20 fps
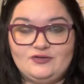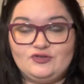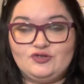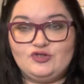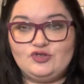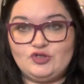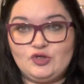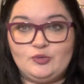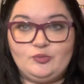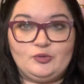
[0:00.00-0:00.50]

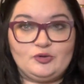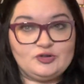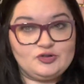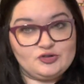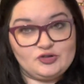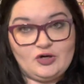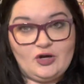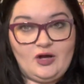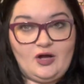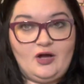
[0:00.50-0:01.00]
super
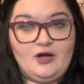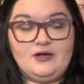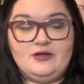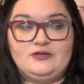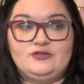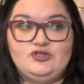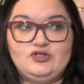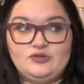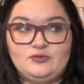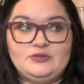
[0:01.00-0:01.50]

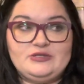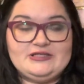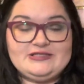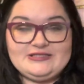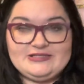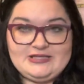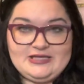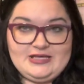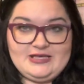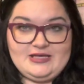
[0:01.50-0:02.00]
strong, doing its
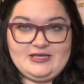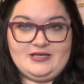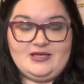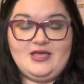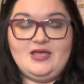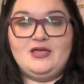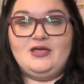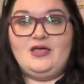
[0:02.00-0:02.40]
thing,